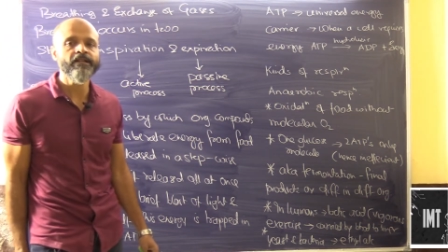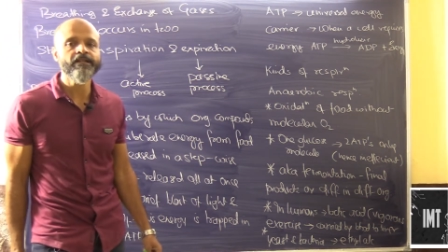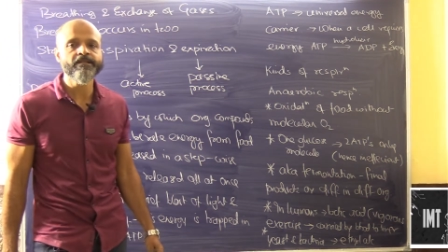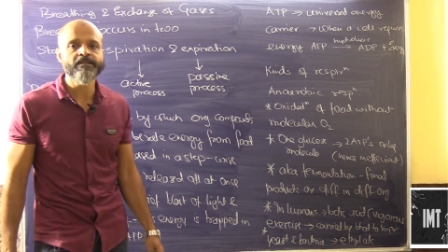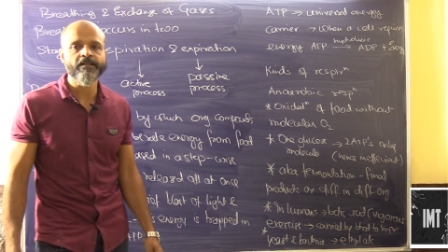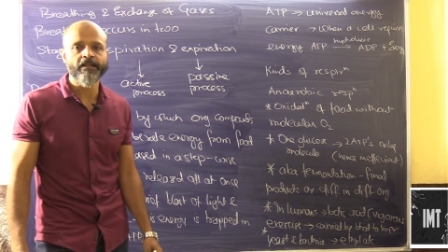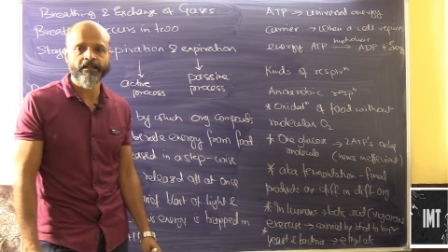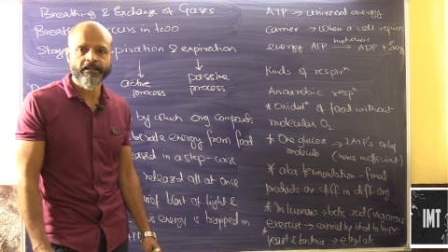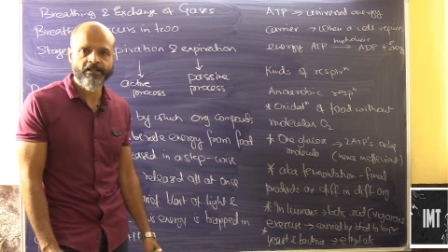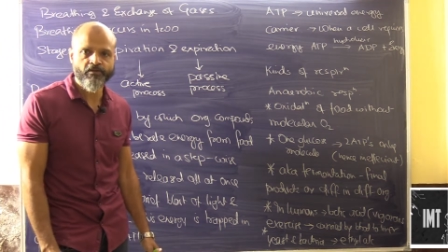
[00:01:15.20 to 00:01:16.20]
is
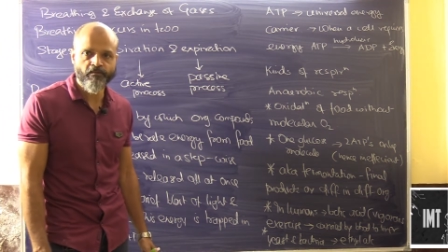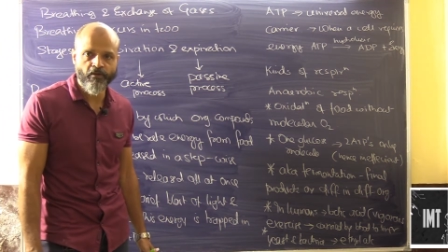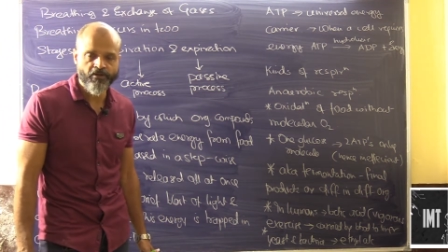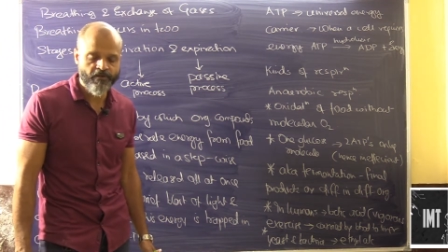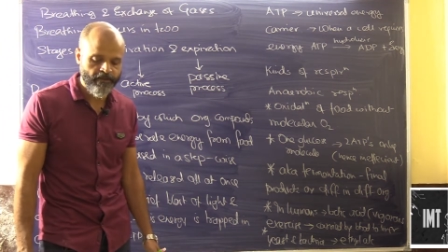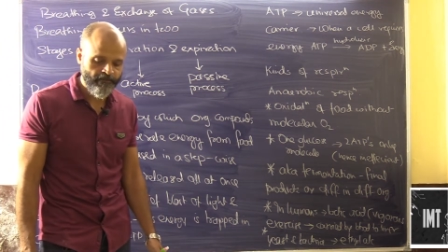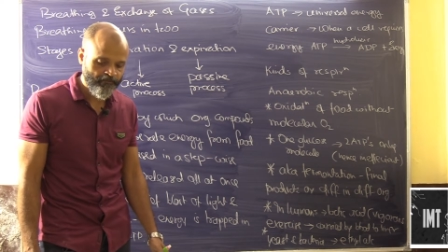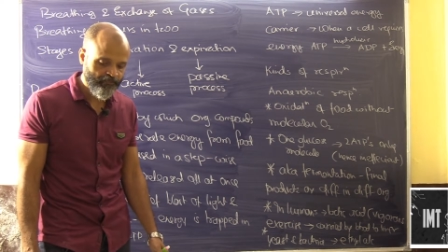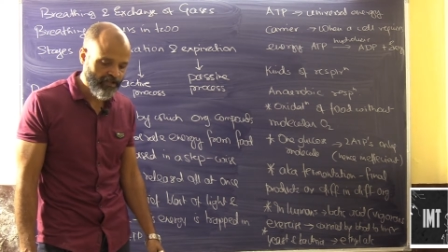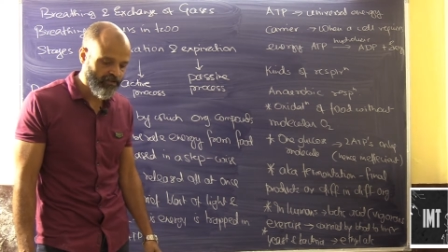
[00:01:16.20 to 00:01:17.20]
next to impossible.
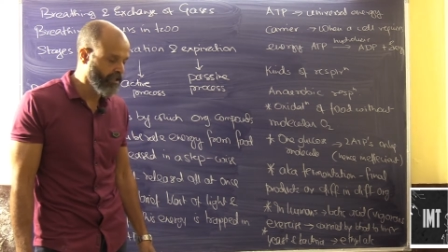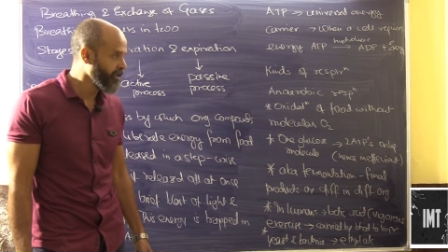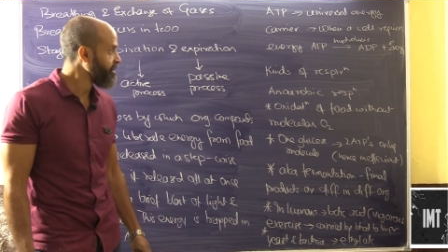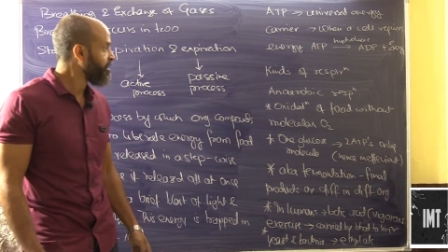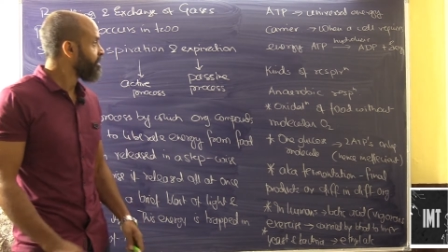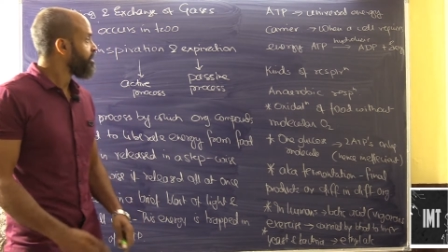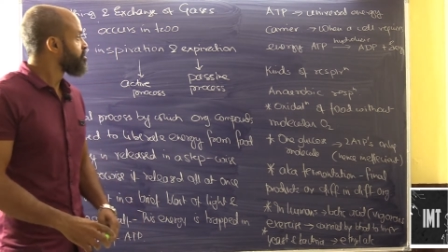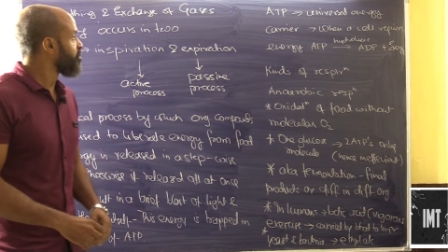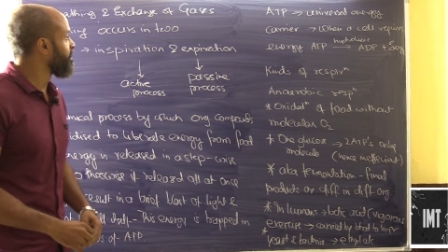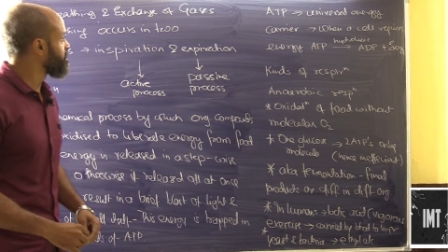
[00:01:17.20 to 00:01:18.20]
Okay,
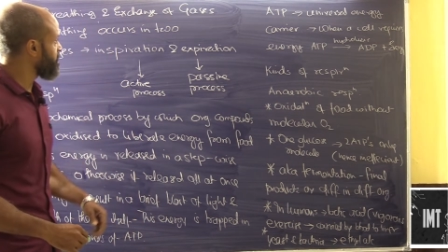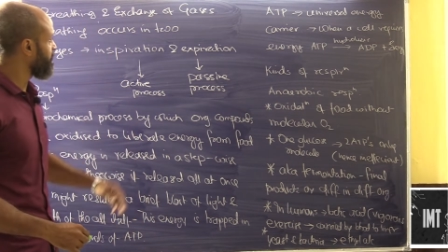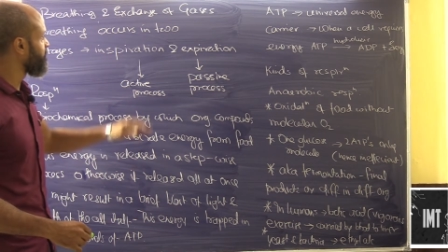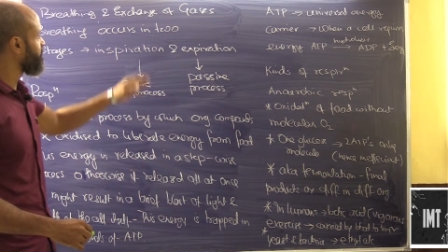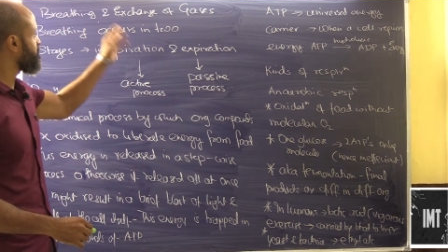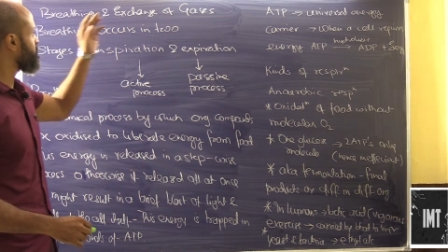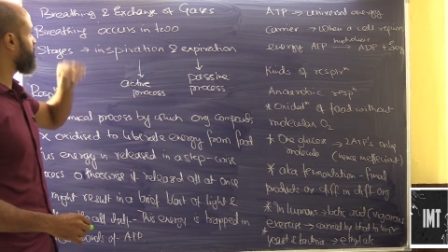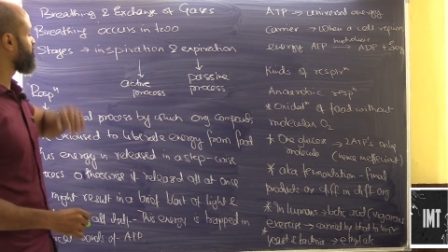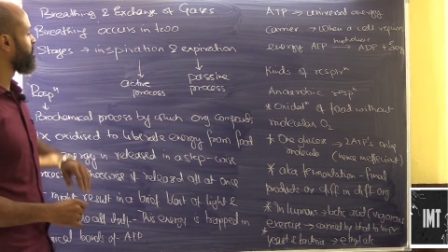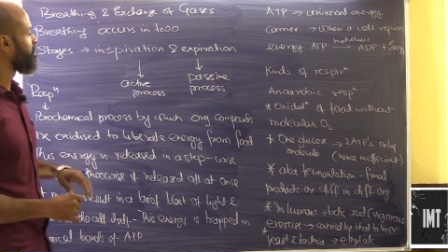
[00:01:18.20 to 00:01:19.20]
so we'll start with this
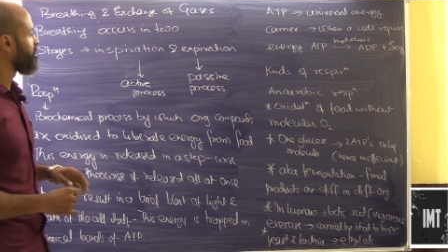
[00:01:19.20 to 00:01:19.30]
chapter,